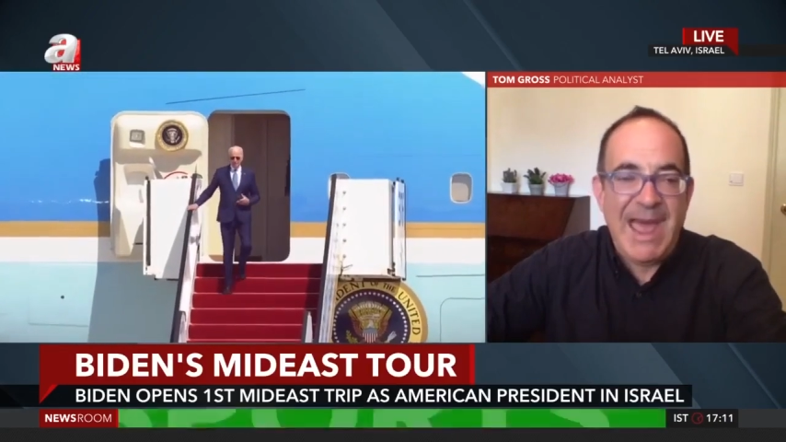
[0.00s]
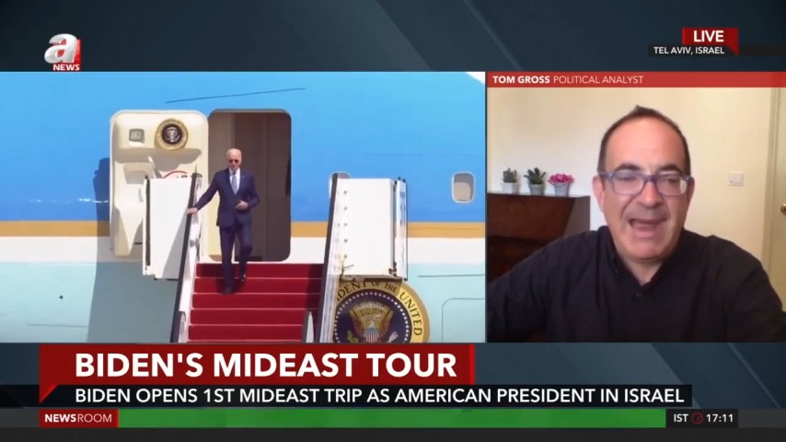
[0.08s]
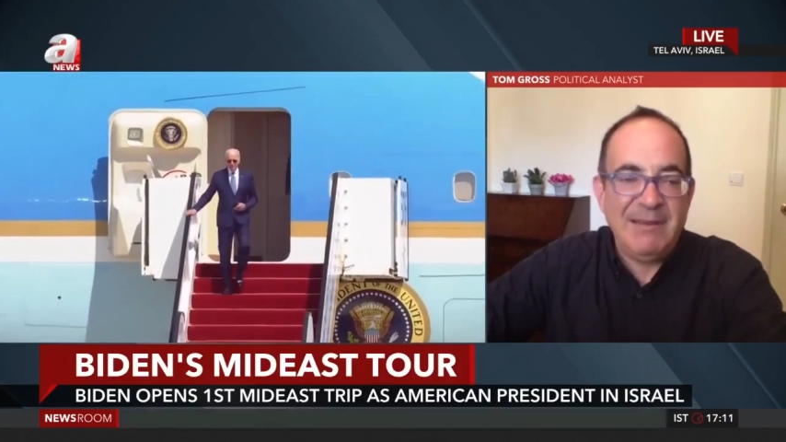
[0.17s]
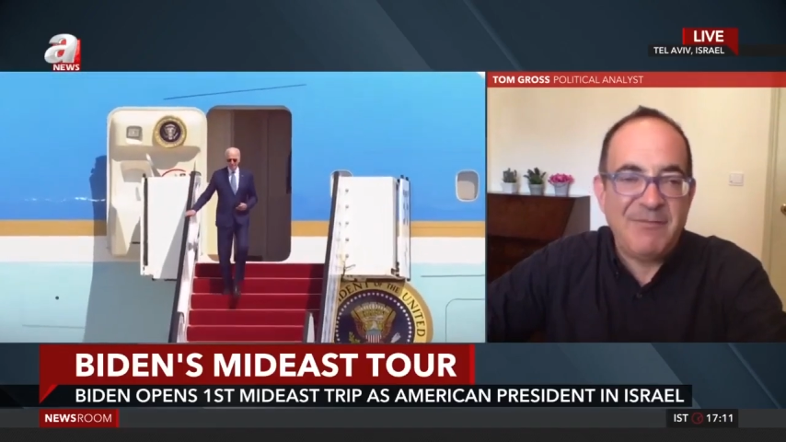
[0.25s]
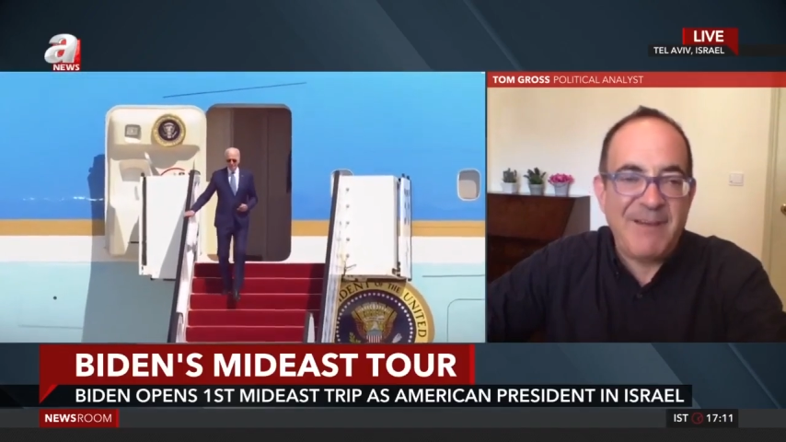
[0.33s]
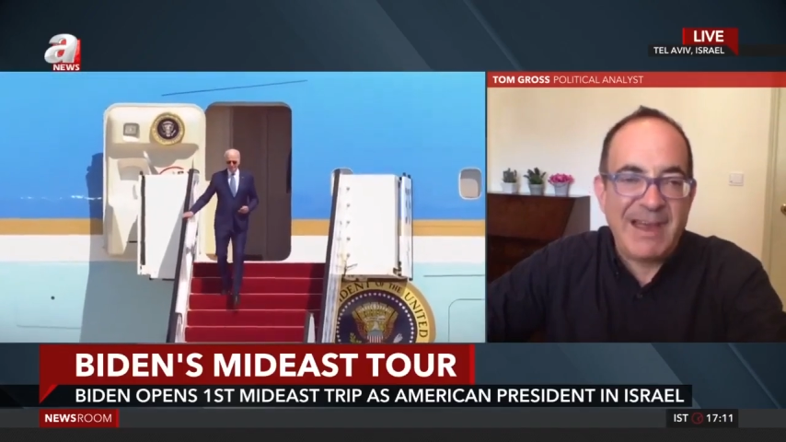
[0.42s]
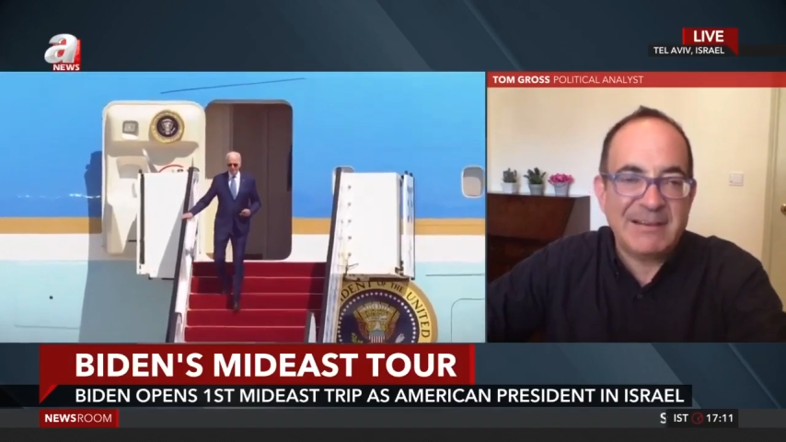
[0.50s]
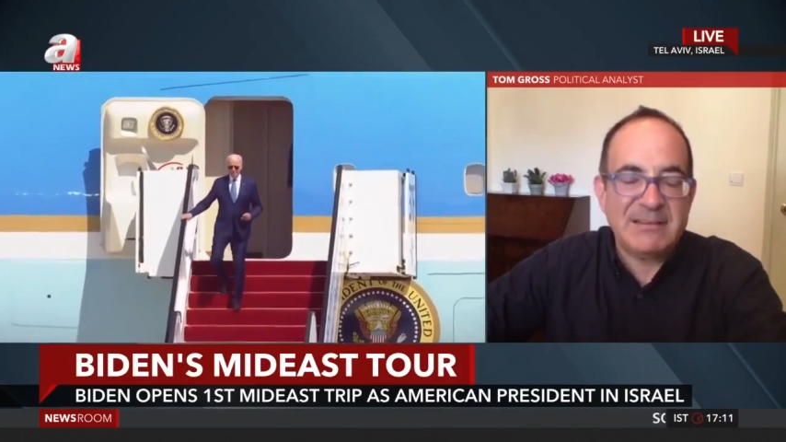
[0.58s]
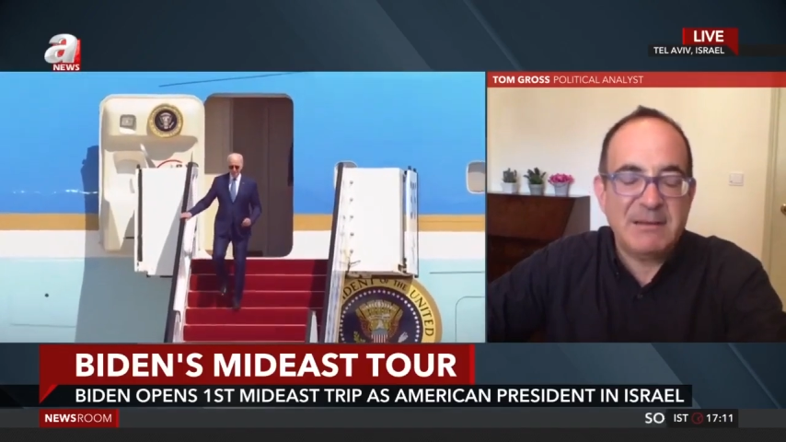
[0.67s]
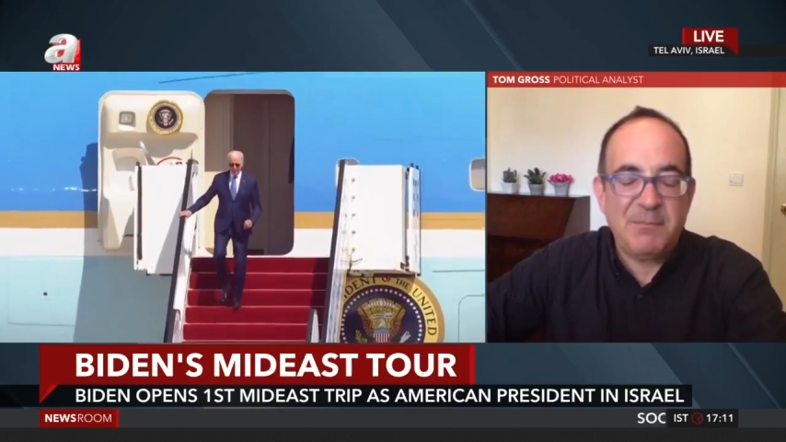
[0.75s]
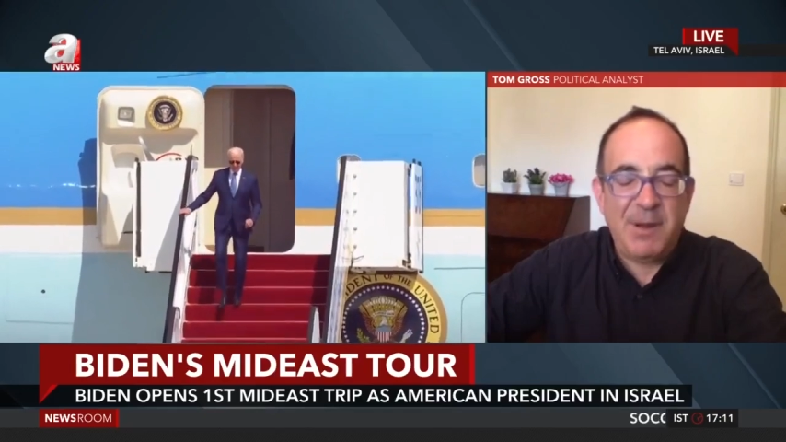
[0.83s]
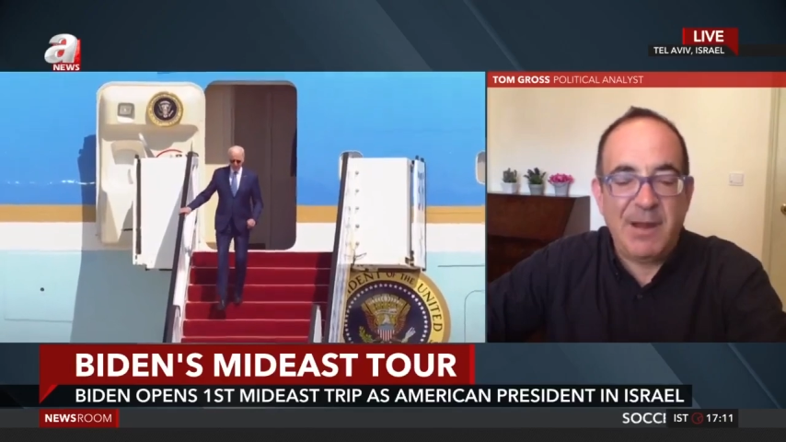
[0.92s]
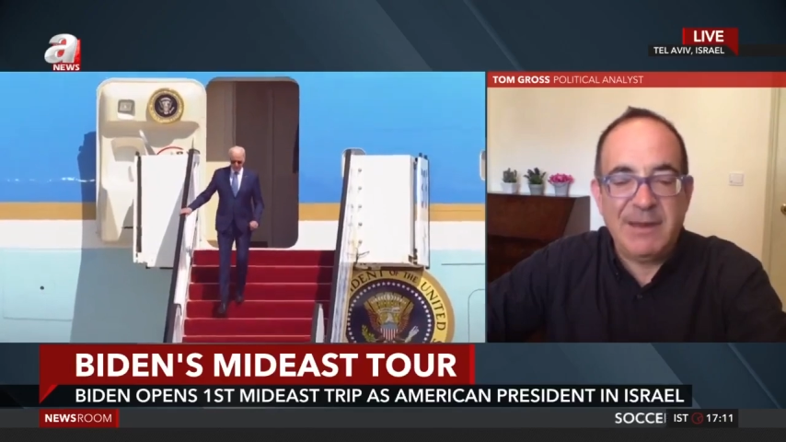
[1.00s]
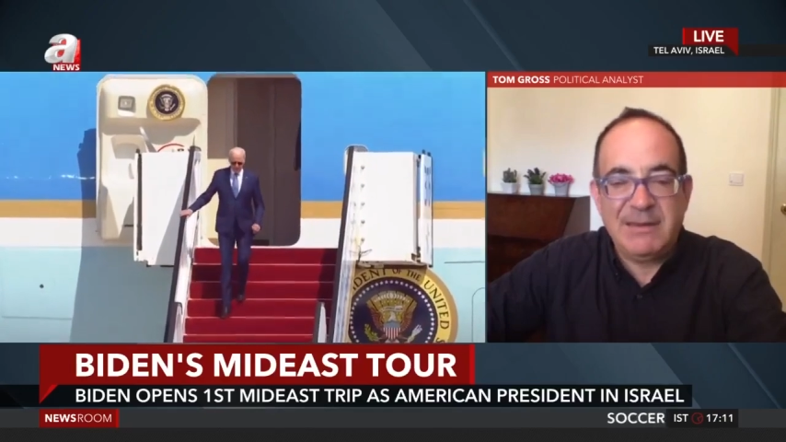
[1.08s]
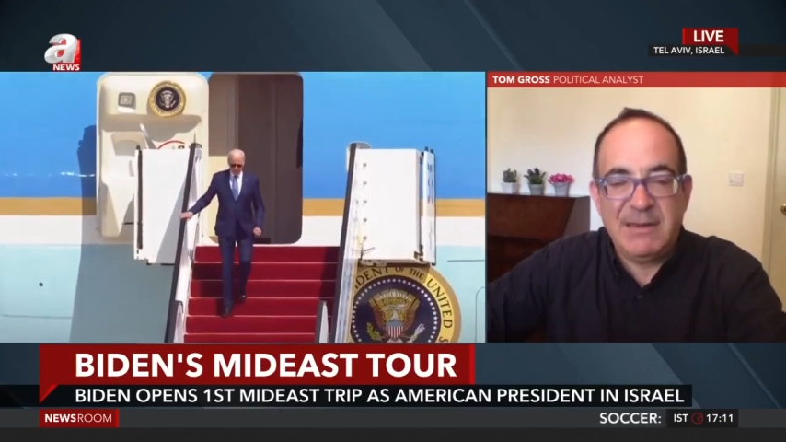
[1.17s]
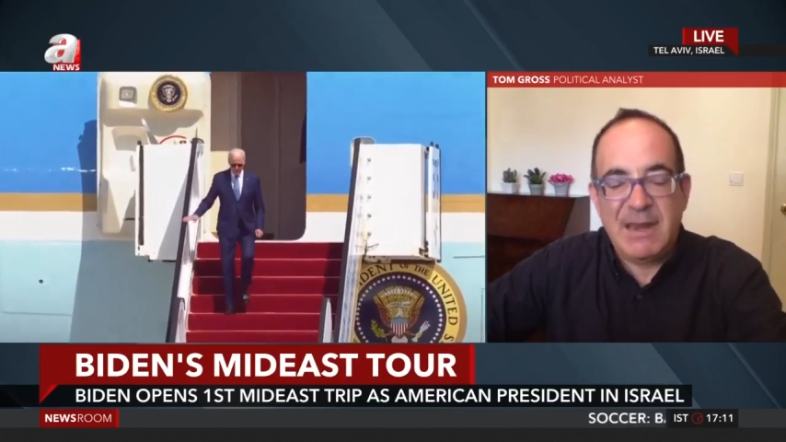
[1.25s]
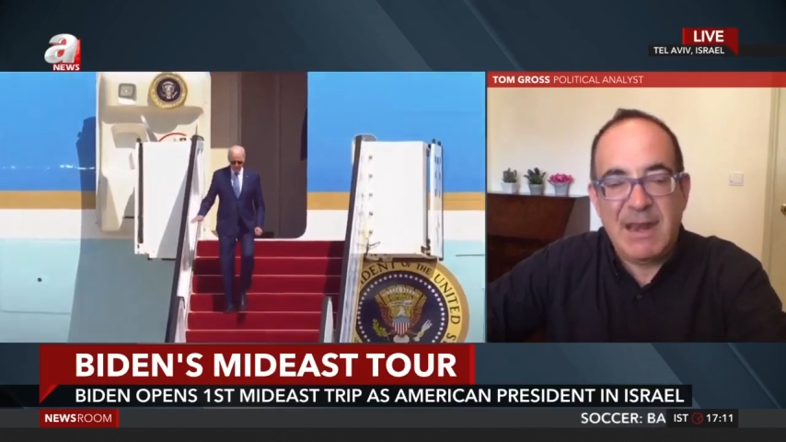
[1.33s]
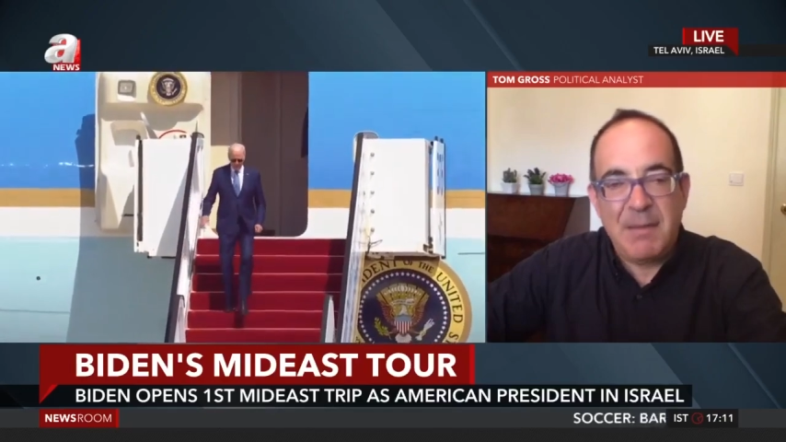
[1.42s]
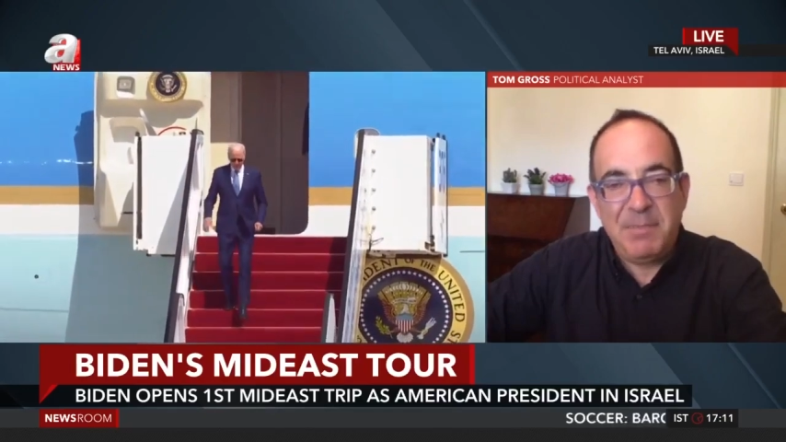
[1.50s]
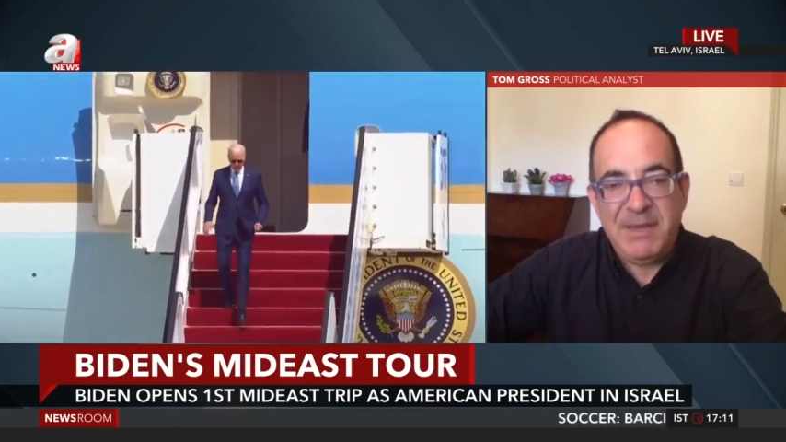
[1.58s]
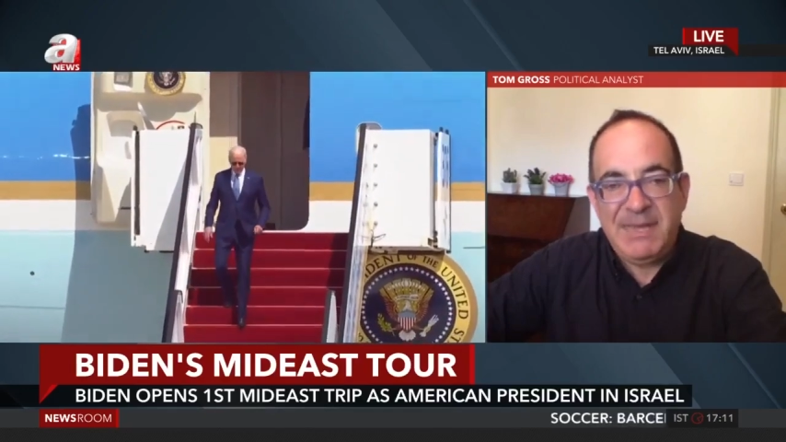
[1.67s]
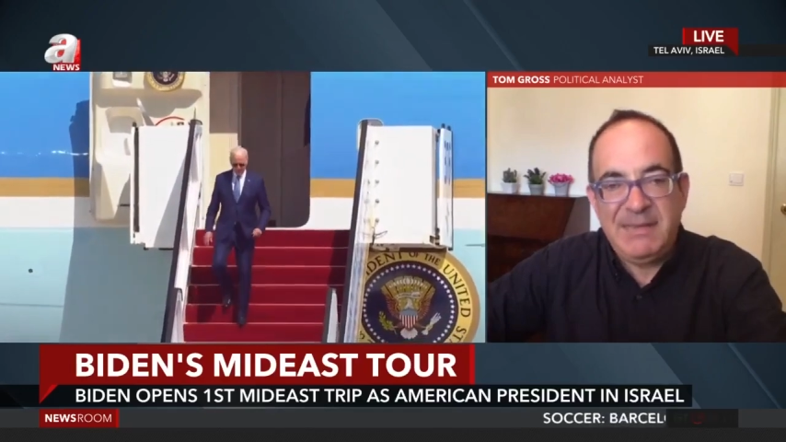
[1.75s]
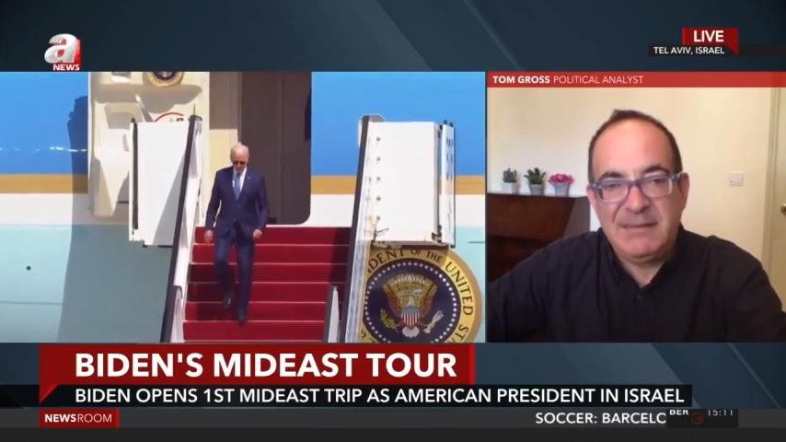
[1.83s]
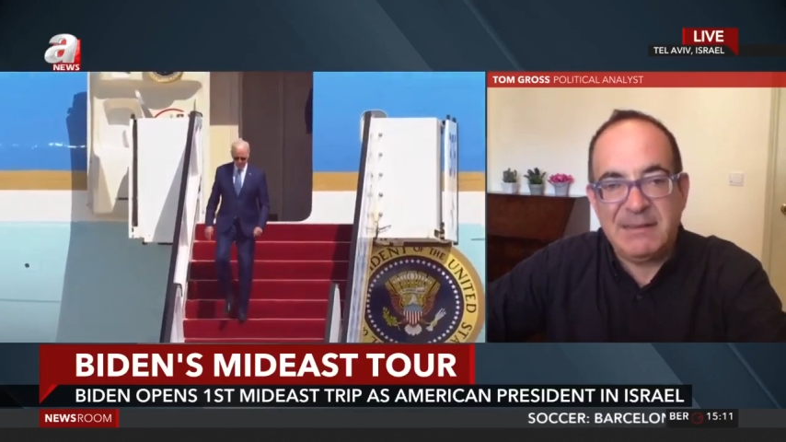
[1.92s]
And in fact, Biden and
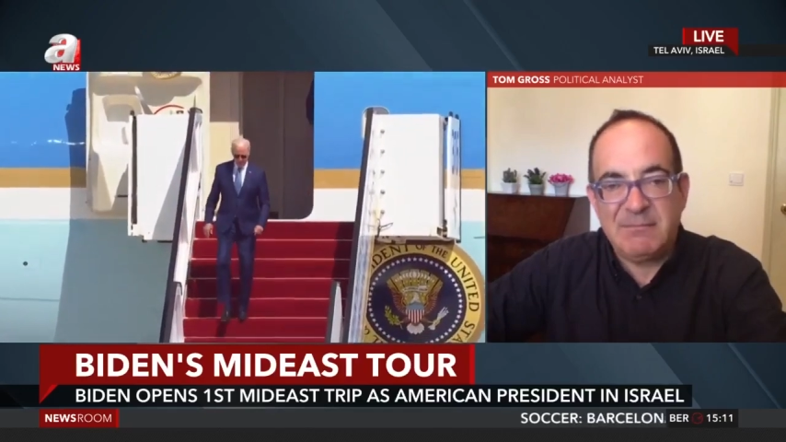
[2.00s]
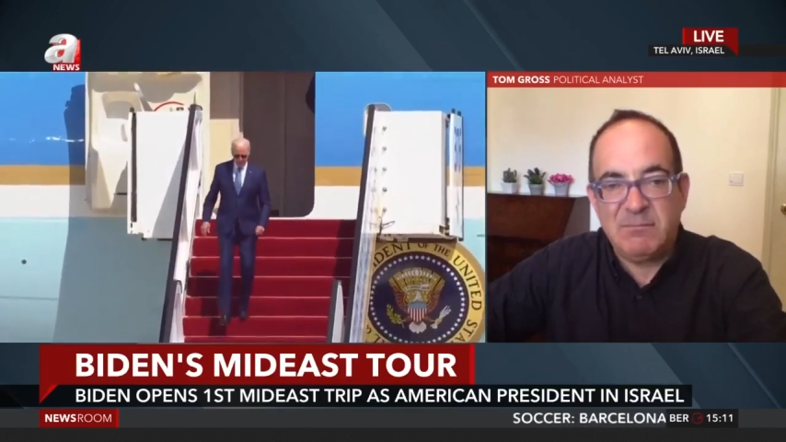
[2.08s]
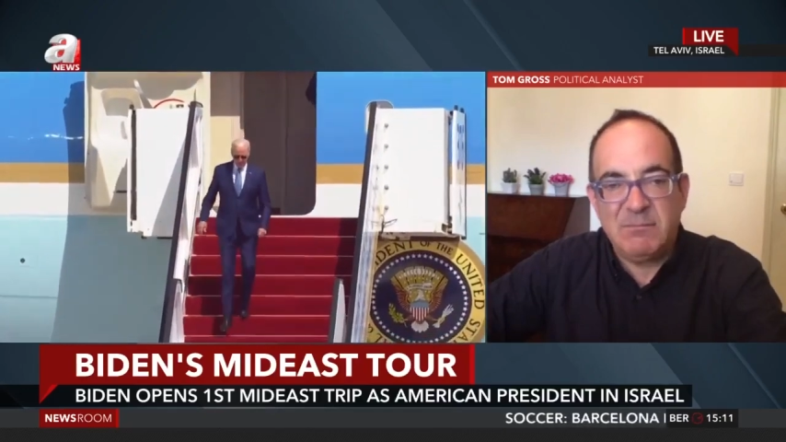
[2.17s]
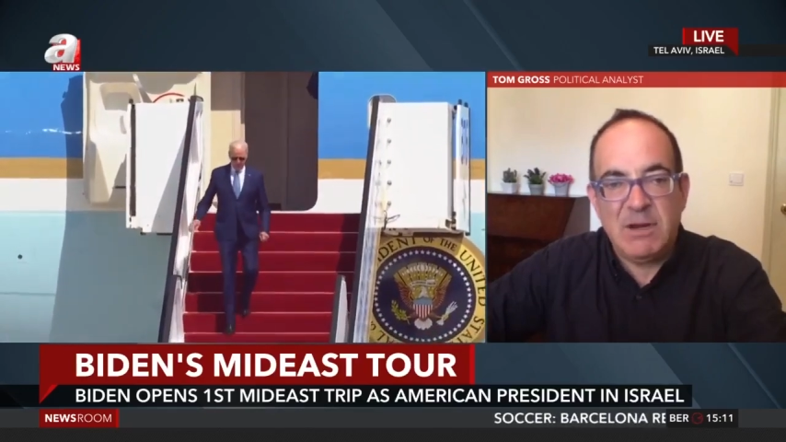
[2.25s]
Lapid,